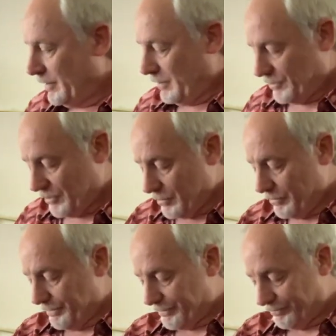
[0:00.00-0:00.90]
So,
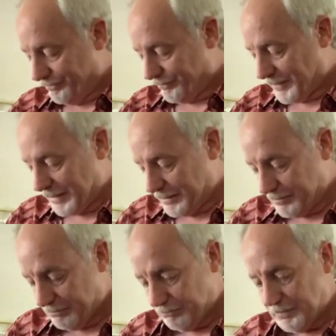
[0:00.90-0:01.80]

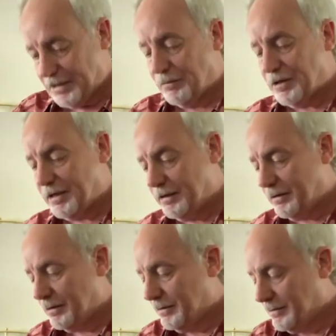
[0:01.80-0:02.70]
anyway,
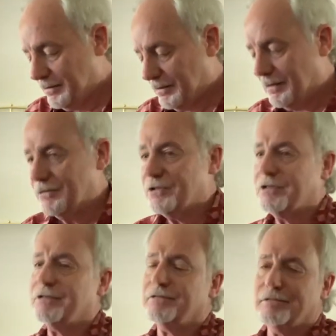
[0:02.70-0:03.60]

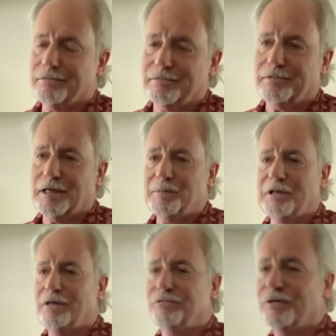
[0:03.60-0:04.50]
I'm in
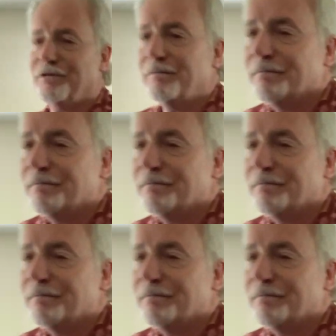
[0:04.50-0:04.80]
love with them,